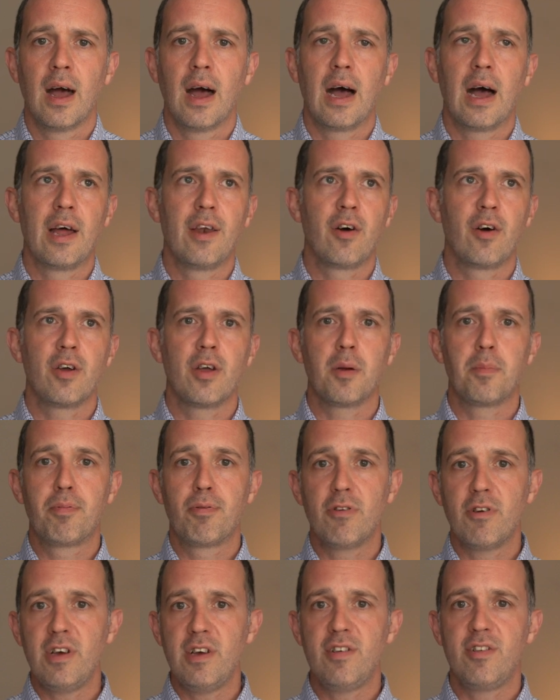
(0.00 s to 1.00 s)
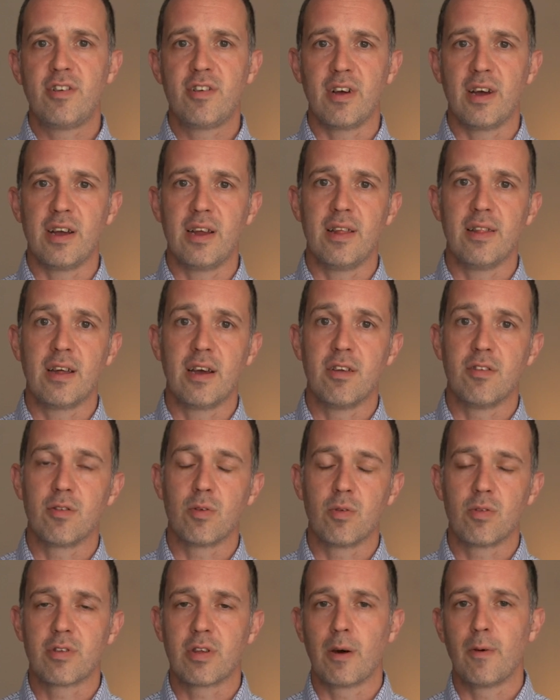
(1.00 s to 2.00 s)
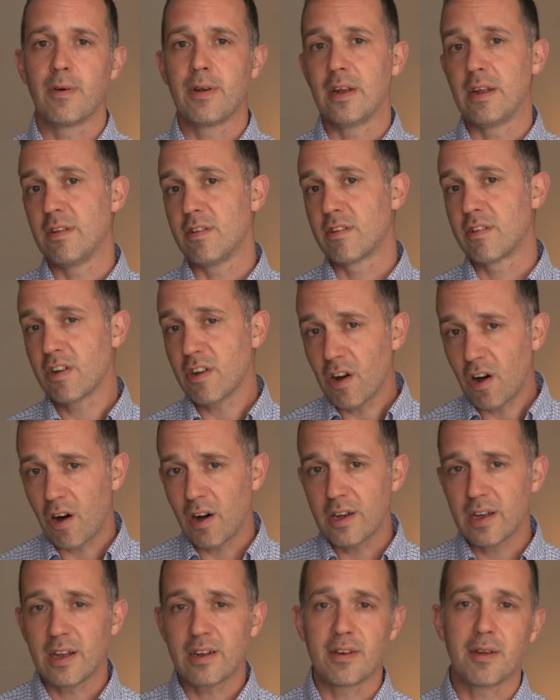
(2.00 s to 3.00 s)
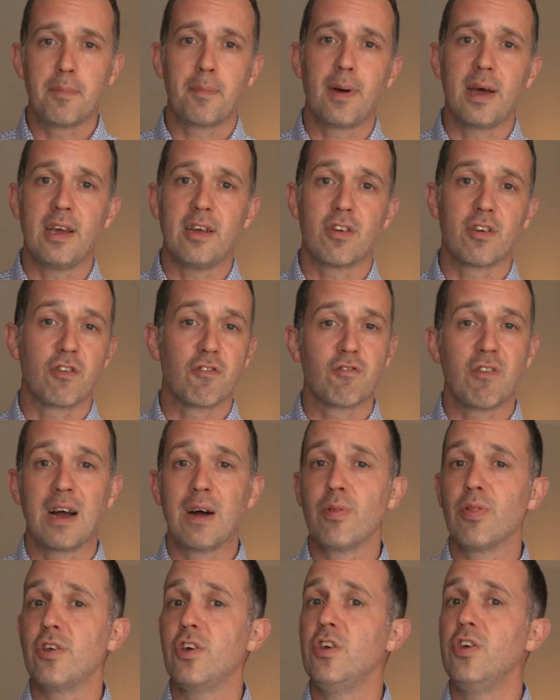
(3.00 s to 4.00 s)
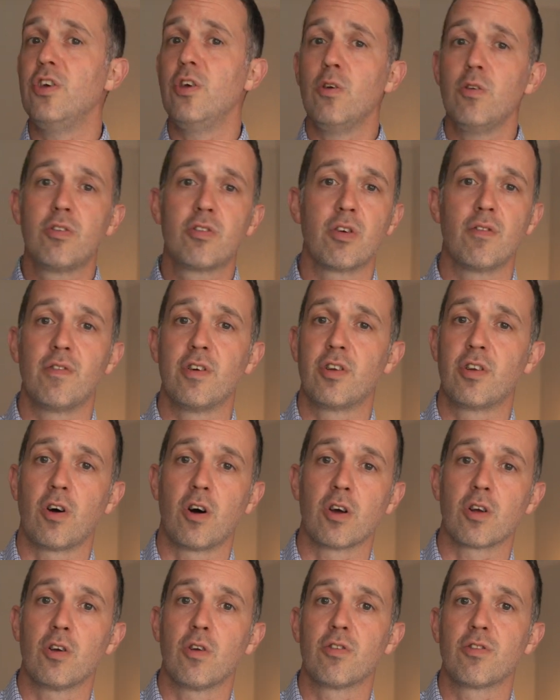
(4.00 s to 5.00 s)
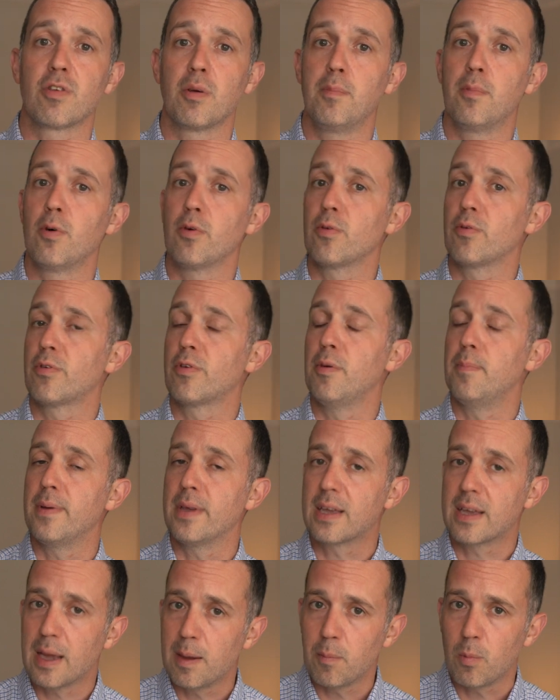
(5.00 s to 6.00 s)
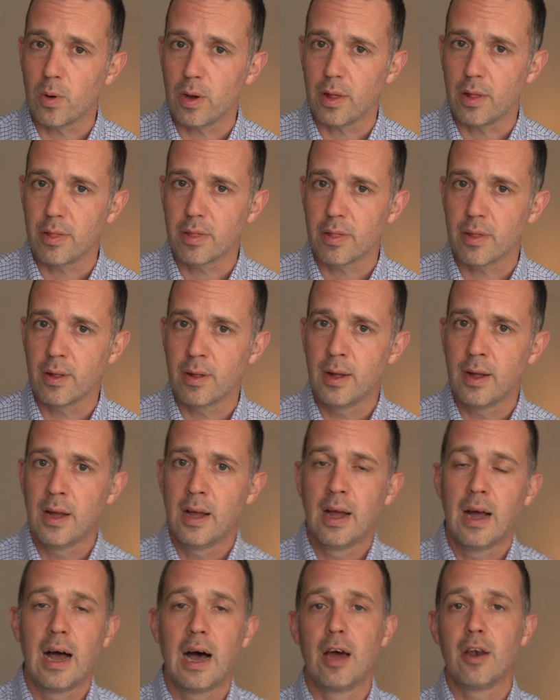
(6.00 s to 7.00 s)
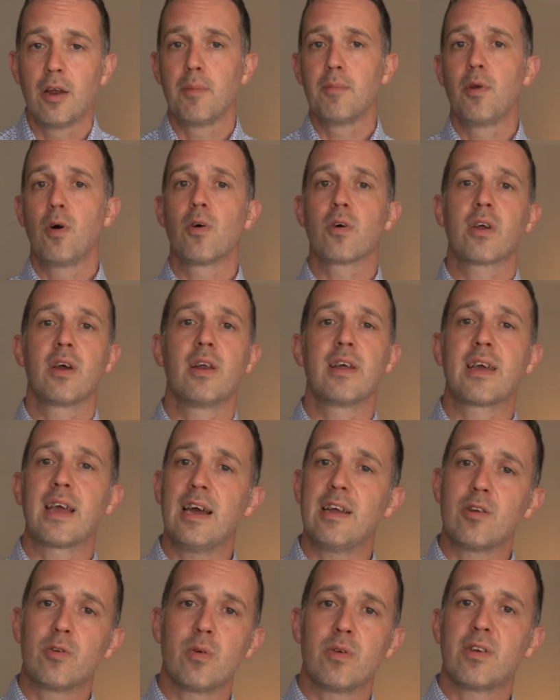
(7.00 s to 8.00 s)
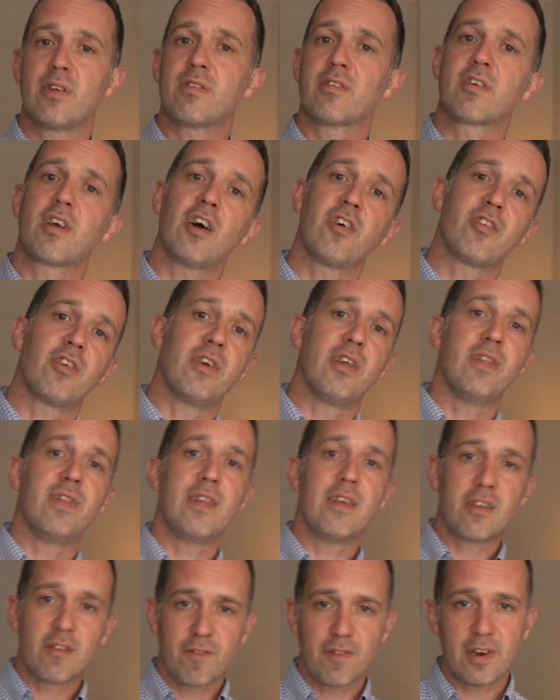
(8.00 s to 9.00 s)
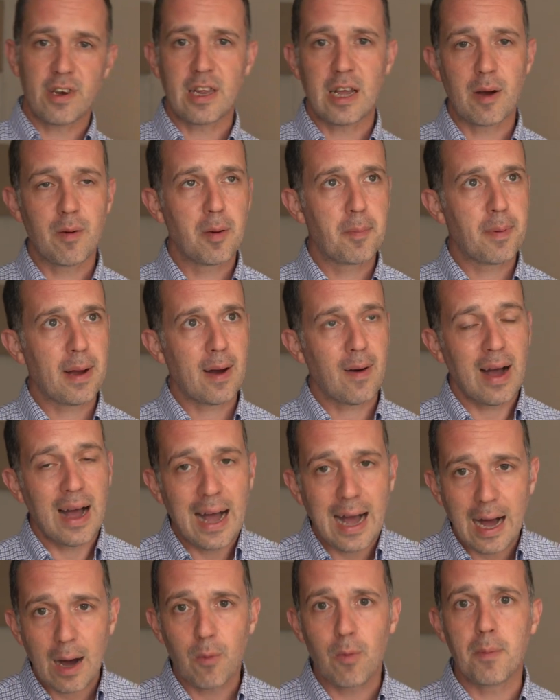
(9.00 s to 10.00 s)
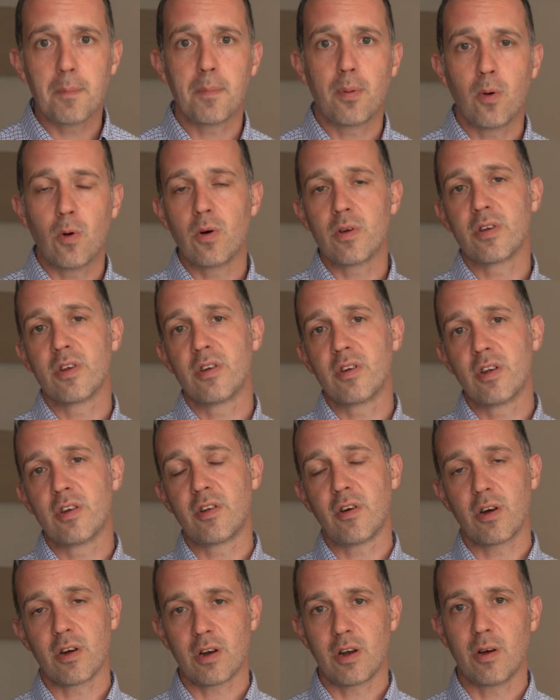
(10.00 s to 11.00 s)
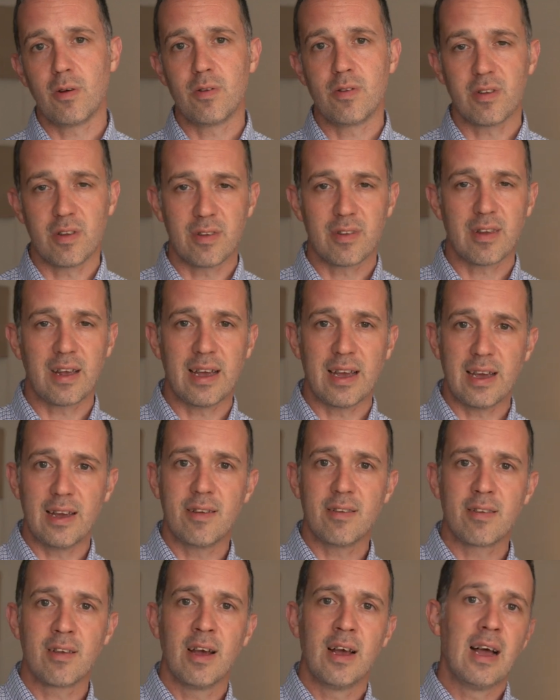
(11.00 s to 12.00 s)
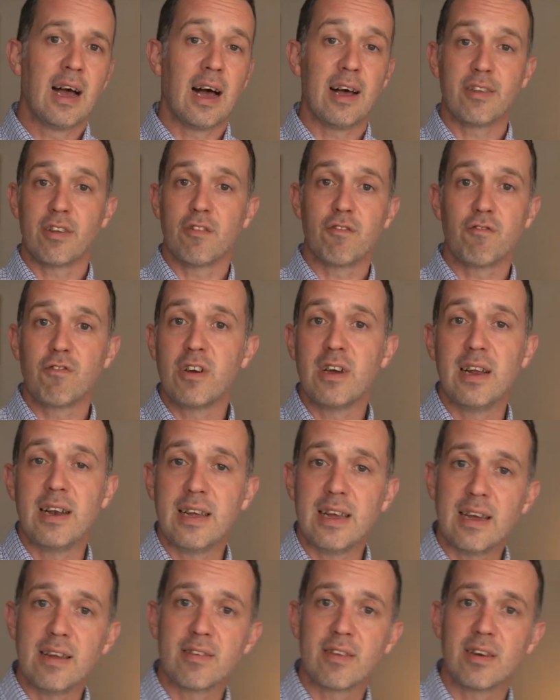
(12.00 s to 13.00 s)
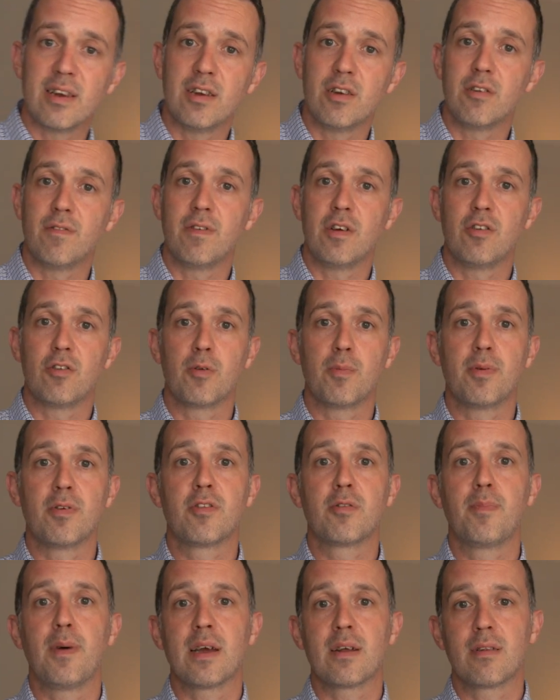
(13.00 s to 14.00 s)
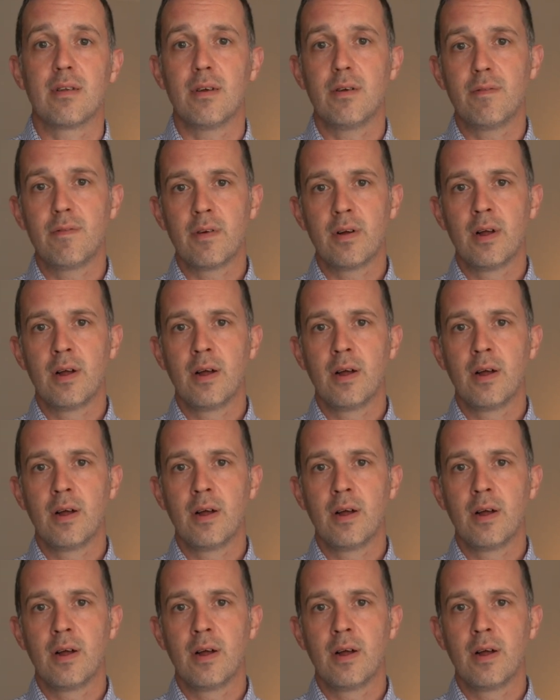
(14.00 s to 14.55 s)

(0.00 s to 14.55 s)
And I appreciate there's also an entire debate around the use of a diagnostic model to begin with. And I'm not going to get into a discussion in this video about how important a diagnosis is, as it really is an individual perspective.